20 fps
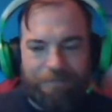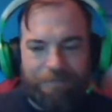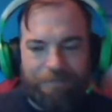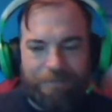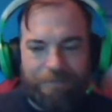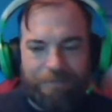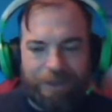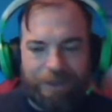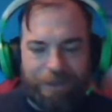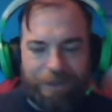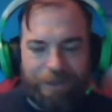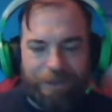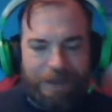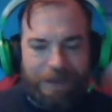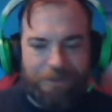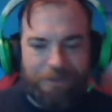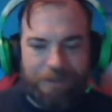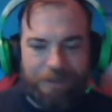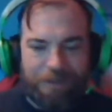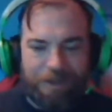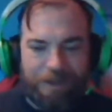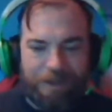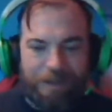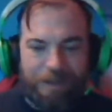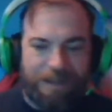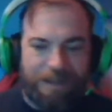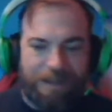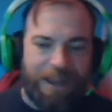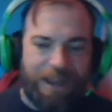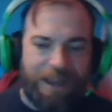about audio, and he said,
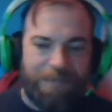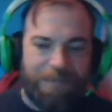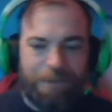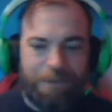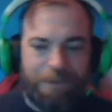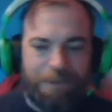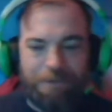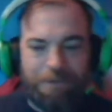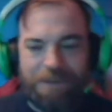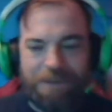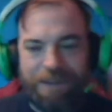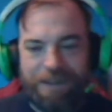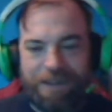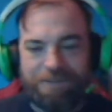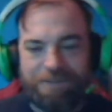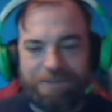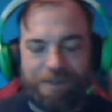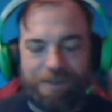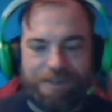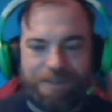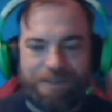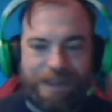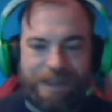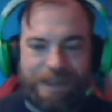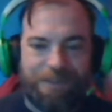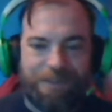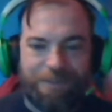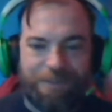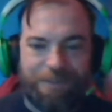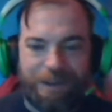"Hey, maybe we should have a standard
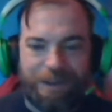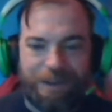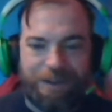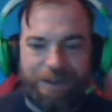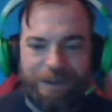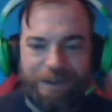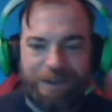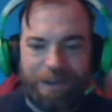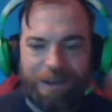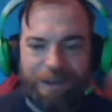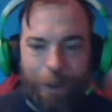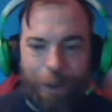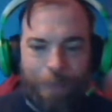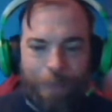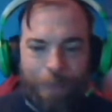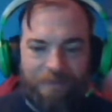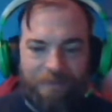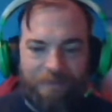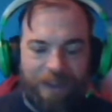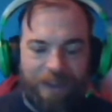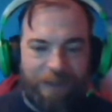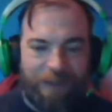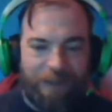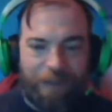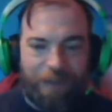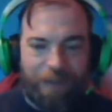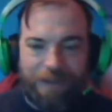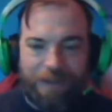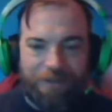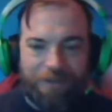audio." We
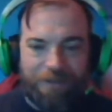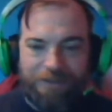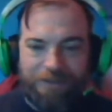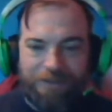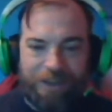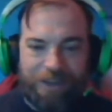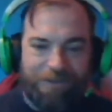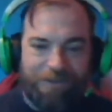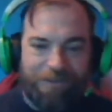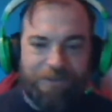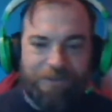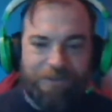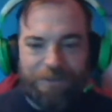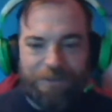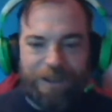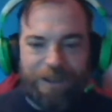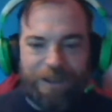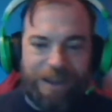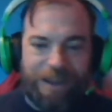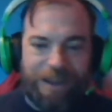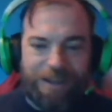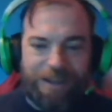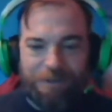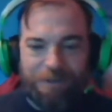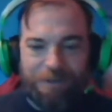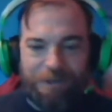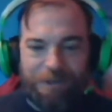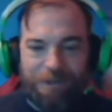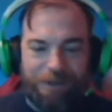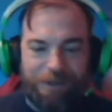kind of got together and thought, yeah, this would be
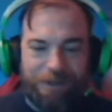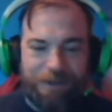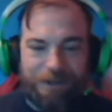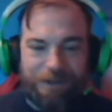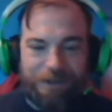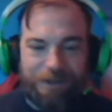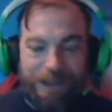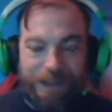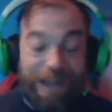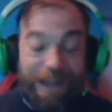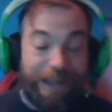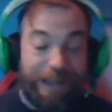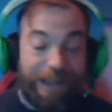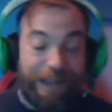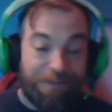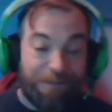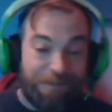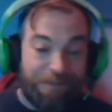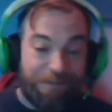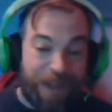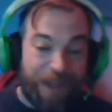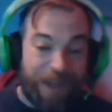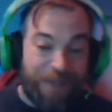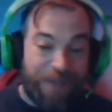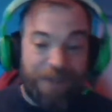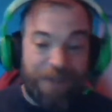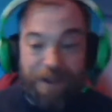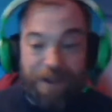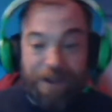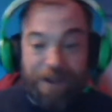a good idea. He comes from games,
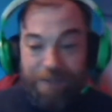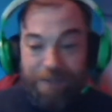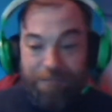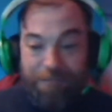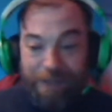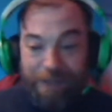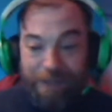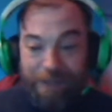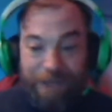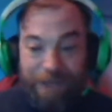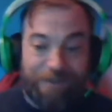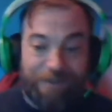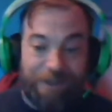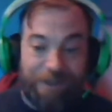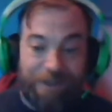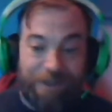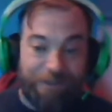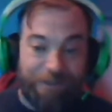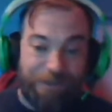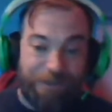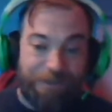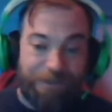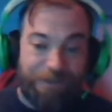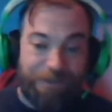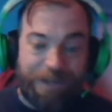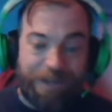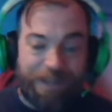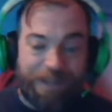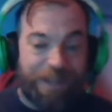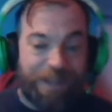I come from games. I thought this would be
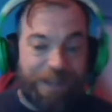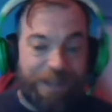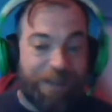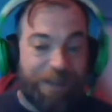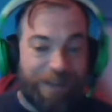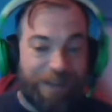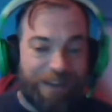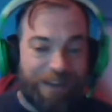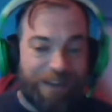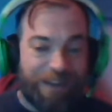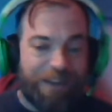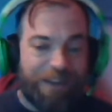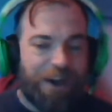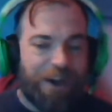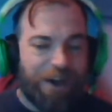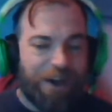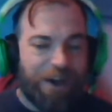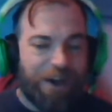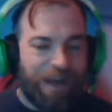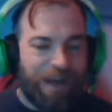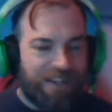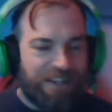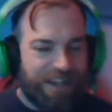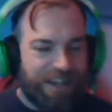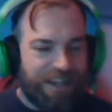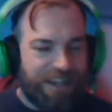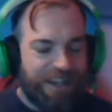easy, and then I realized, oh, actually,